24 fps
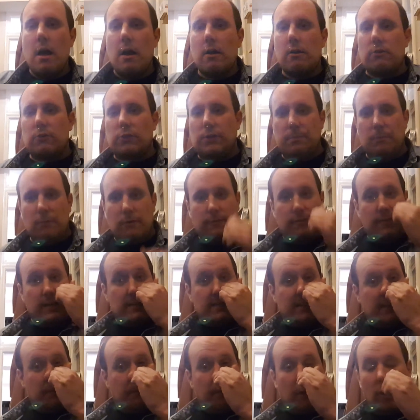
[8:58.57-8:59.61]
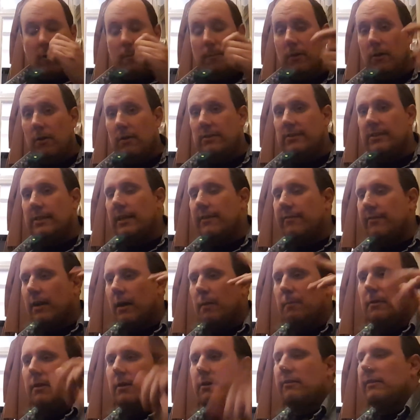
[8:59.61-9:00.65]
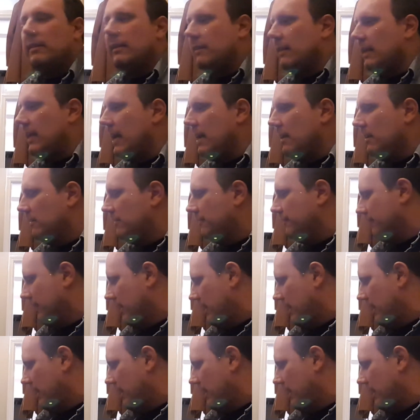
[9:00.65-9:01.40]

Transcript: Got some more vids in the pipeline. Still haven't uploaded the end of